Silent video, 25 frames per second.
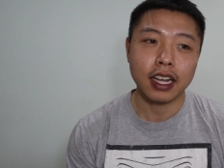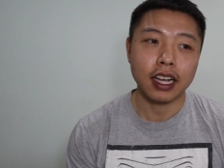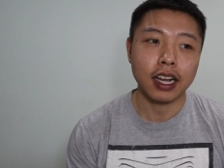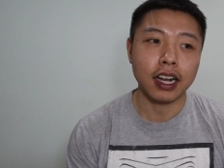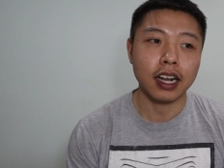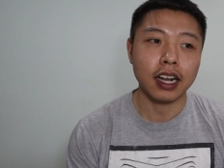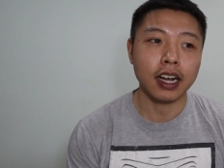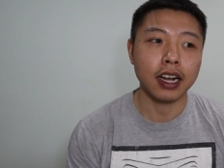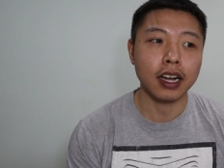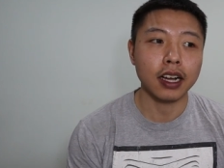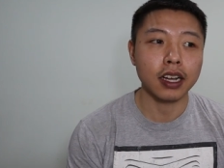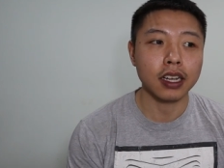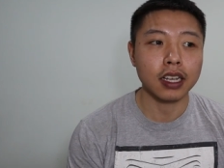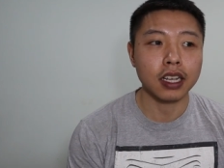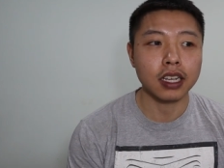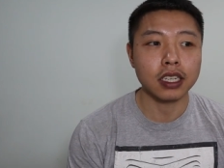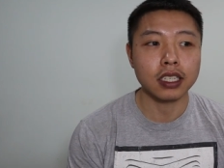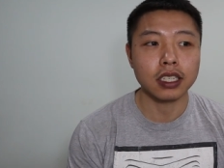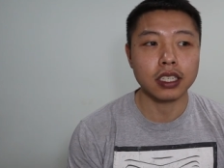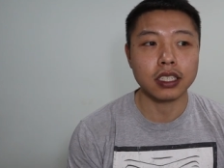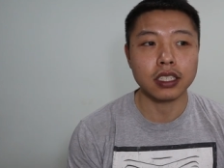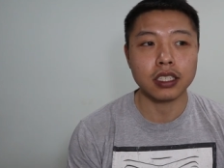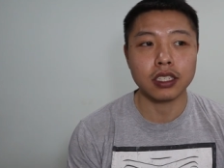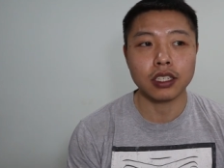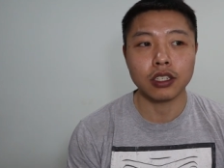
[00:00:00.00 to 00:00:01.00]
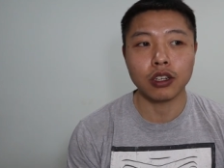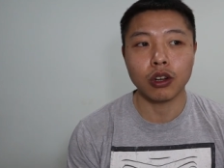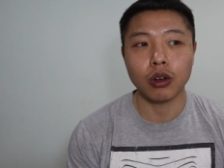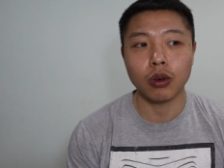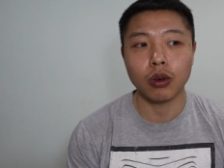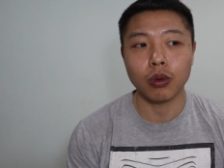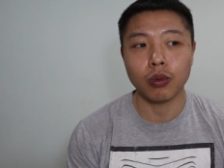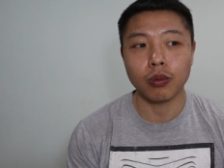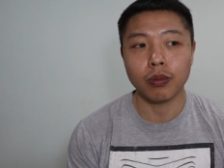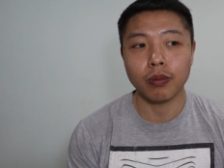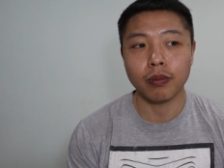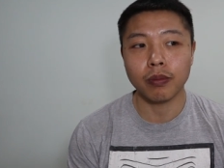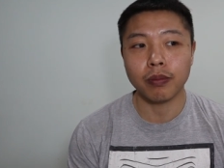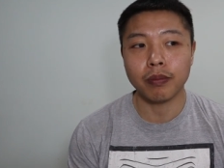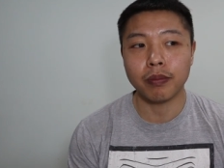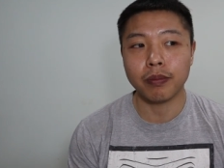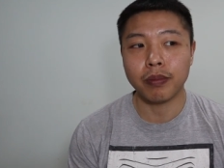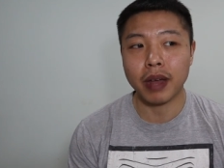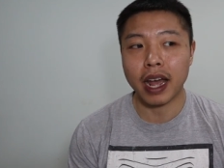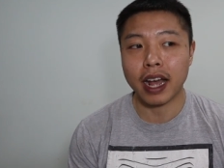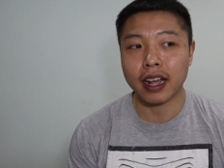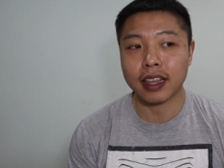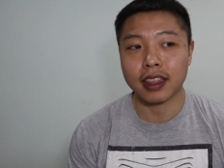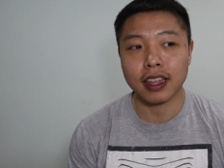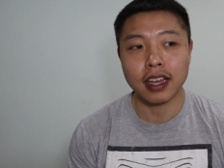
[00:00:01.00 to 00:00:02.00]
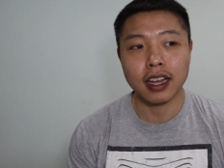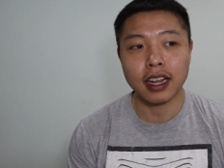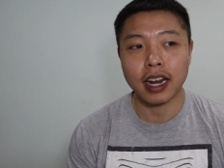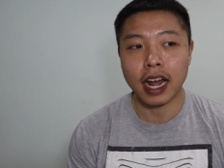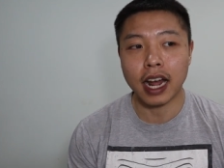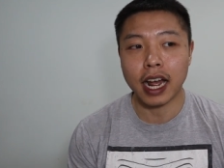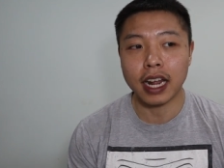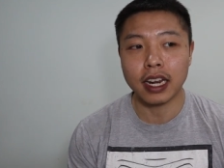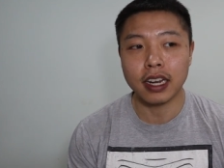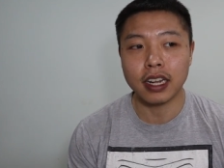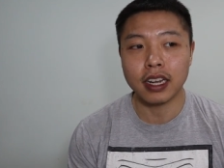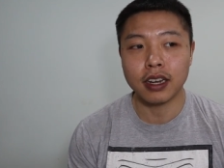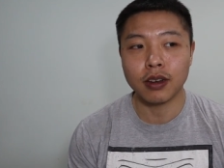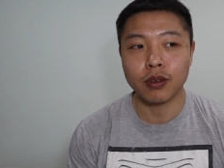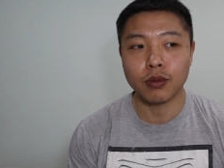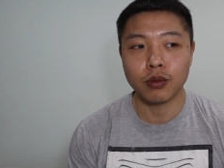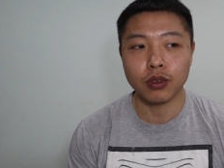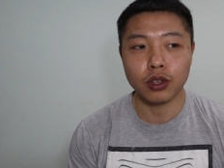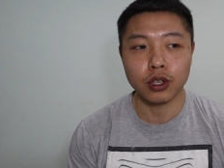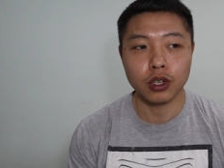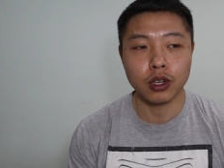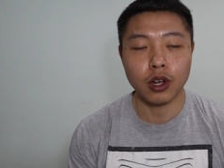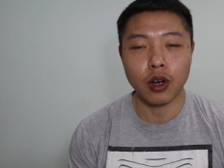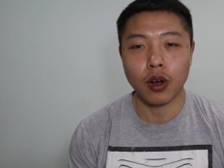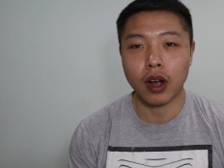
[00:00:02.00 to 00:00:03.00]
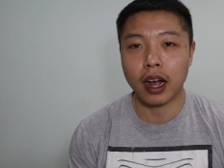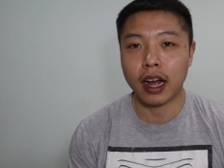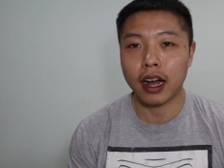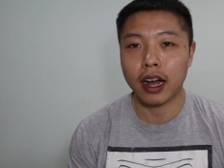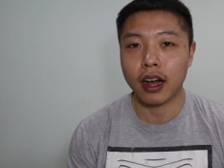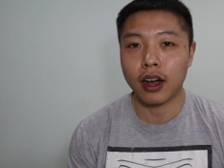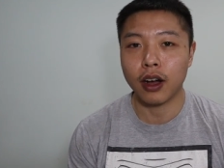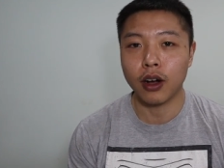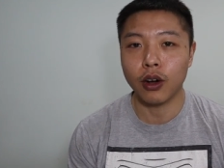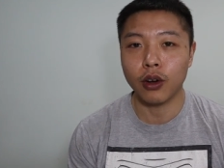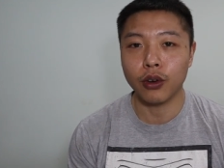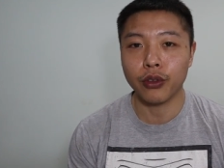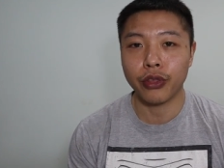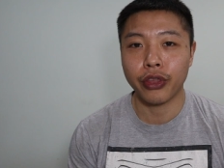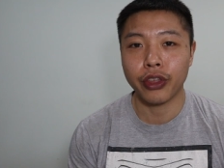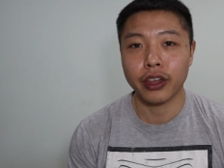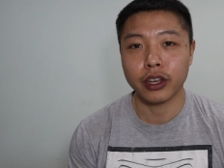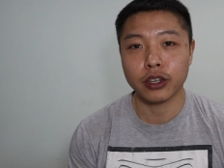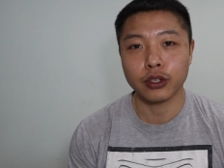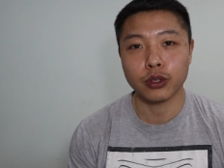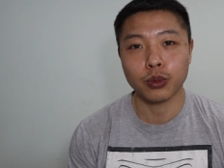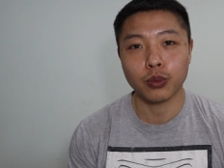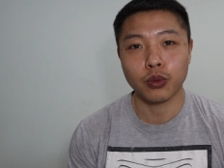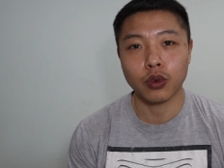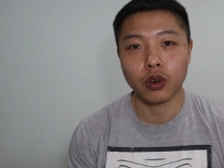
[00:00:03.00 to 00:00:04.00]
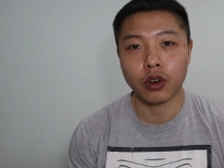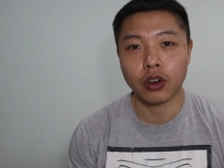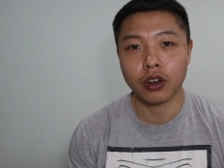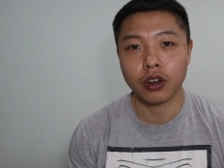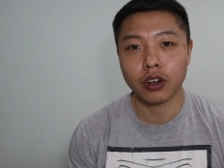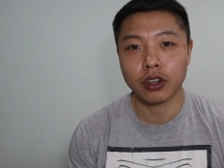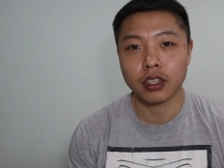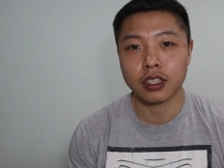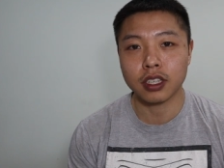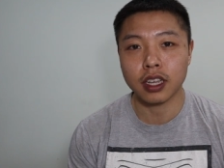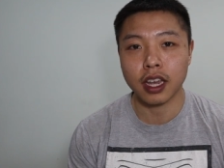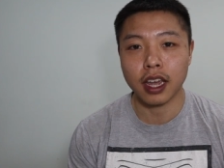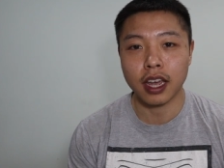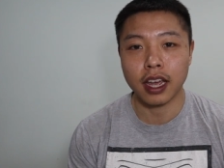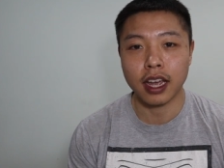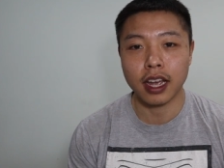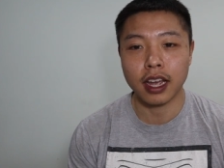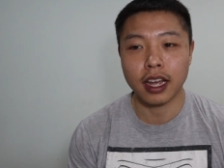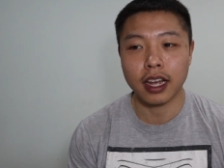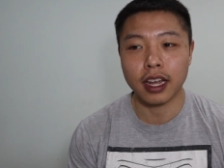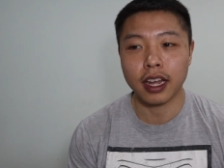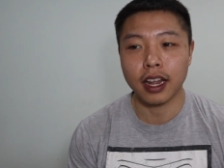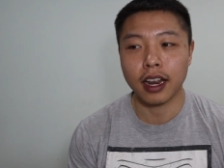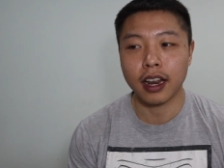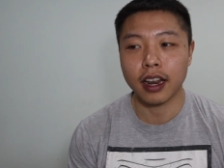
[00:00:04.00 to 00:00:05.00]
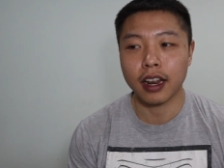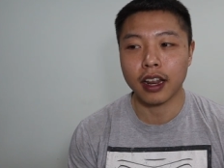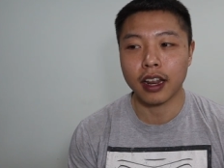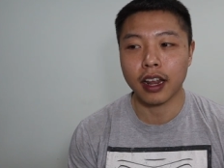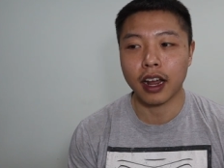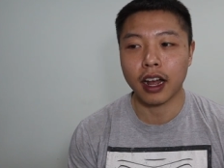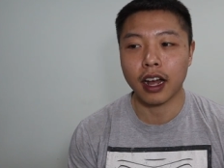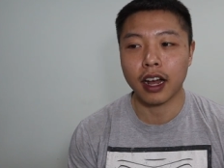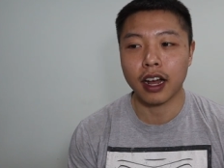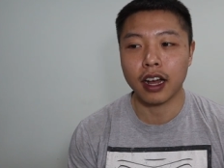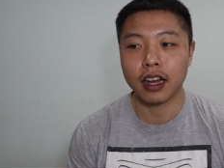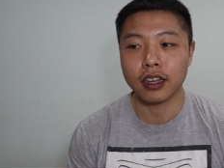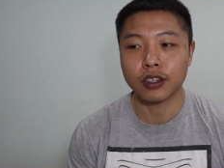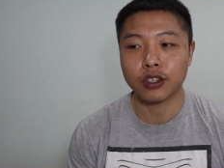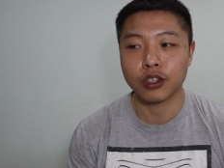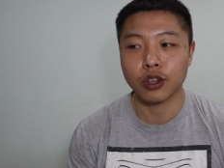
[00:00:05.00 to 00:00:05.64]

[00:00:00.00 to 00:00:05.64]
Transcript: Because, uh, you know, back then I didn't really know how things worked and uh,